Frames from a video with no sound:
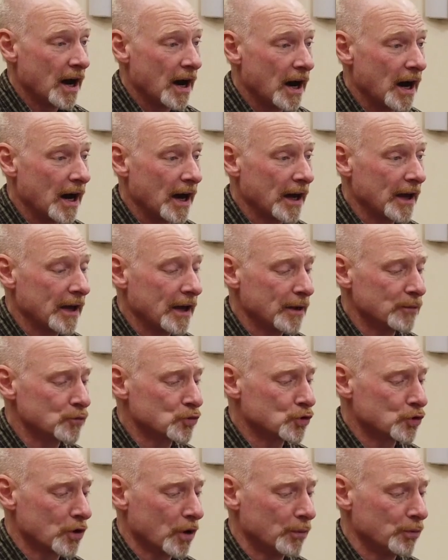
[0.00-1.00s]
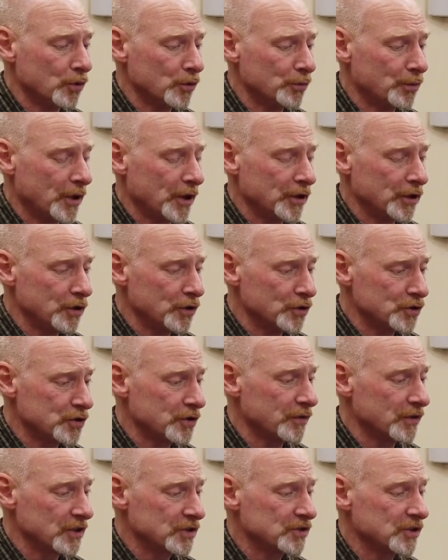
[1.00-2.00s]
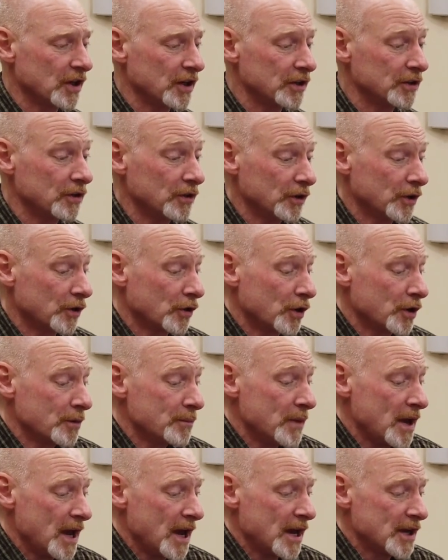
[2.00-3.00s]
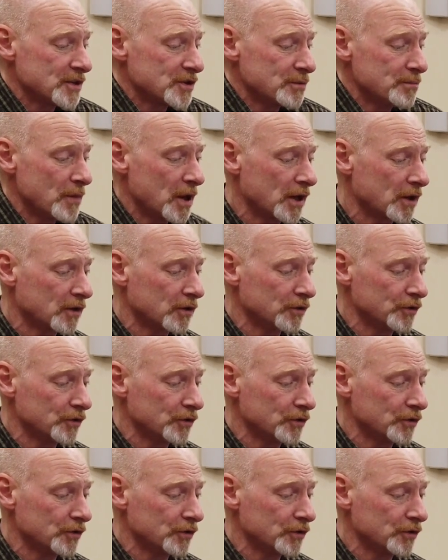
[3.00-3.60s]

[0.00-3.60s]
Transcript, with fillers: I am troubled by the use of excited delirium as a medical